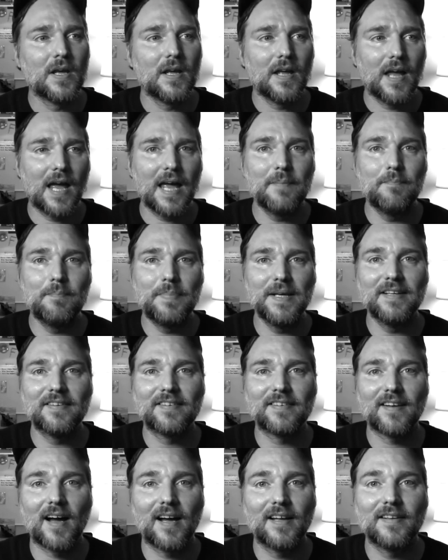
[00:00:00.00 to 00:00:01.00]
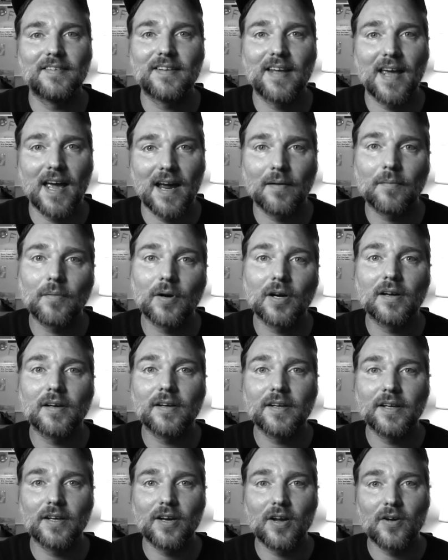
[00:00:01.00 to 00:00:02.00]
a B-sides camera,
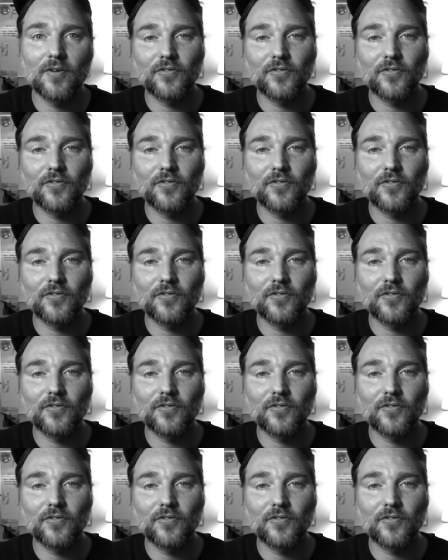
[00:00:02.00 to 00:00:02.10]
you know,